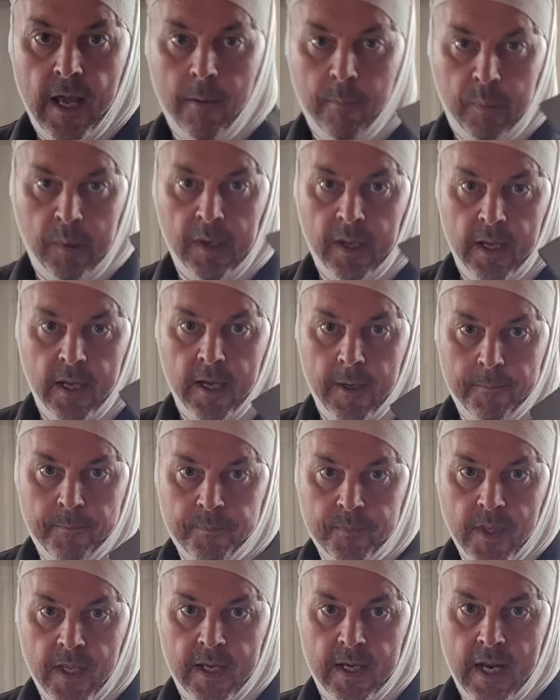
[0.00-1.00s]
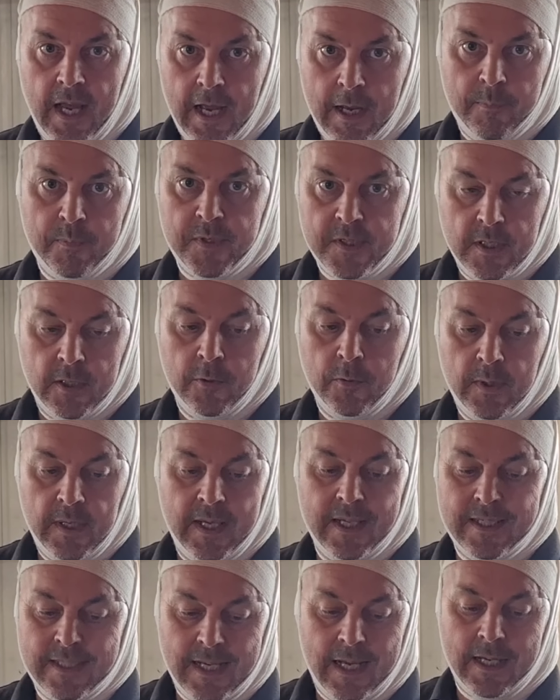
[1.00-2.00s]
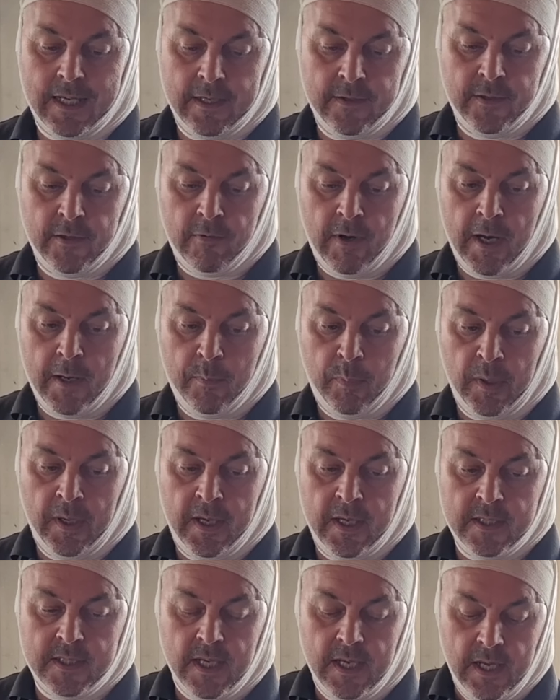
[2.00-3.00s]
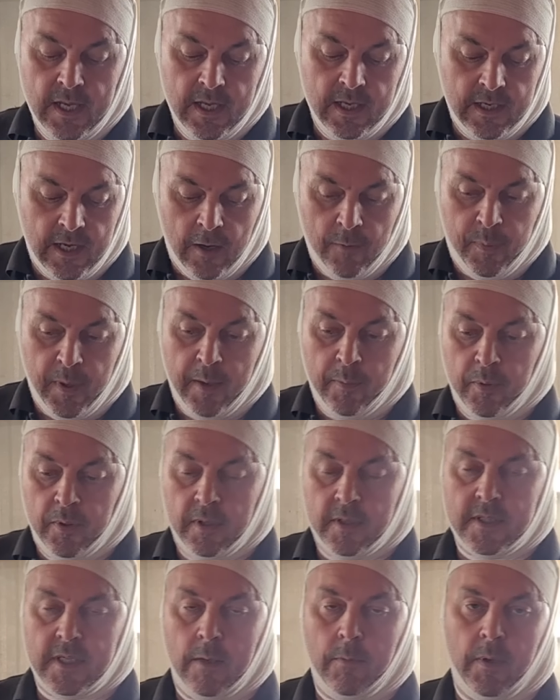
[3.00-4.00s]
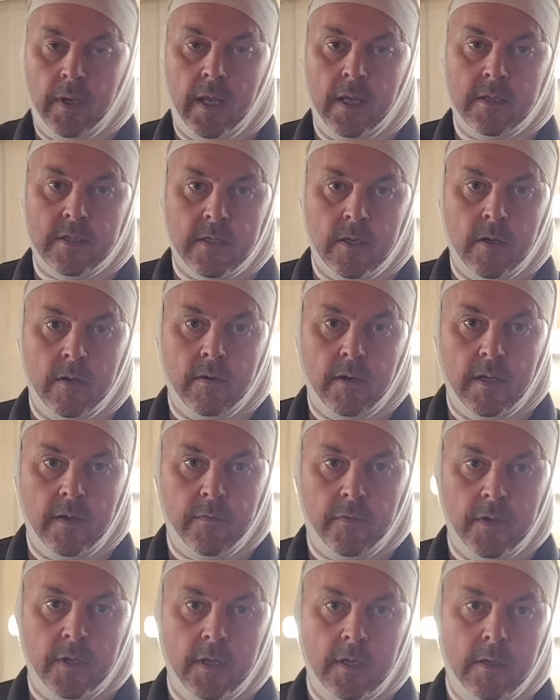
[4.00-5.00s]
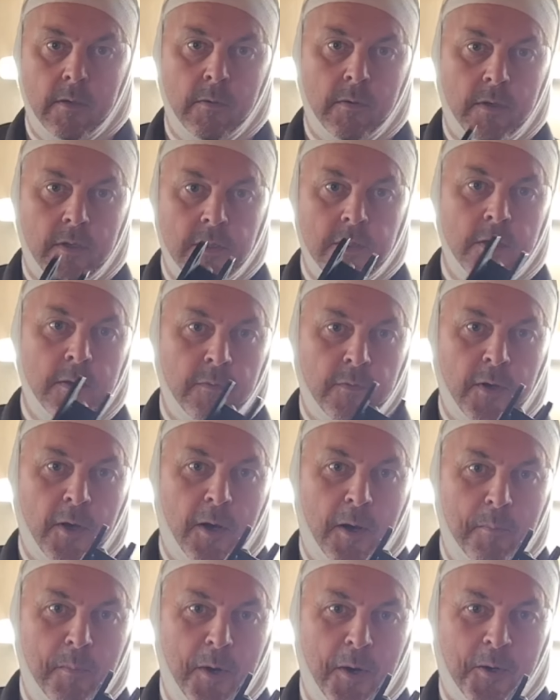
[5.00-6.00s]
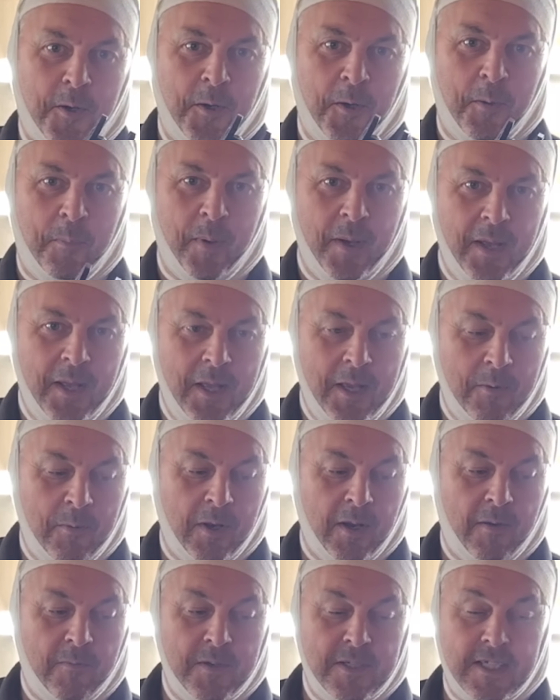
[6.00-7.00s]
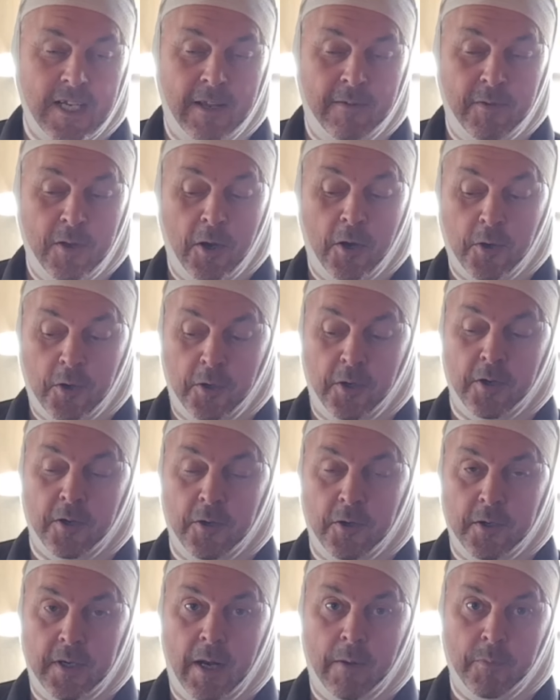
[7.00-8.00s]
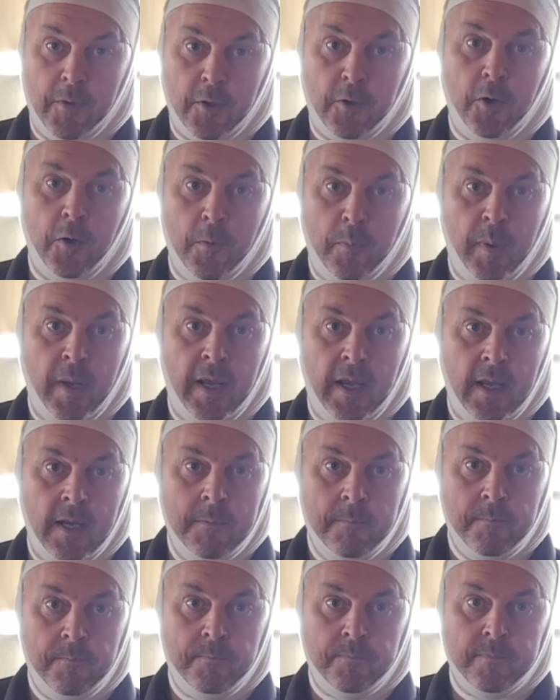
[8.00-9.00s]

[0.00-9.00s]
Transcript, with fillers: that plate in absolutely exactly the right place. Now people will say, well, that's all right for you because you've got a mock-up. Well, obviously if you're going to go down the Group A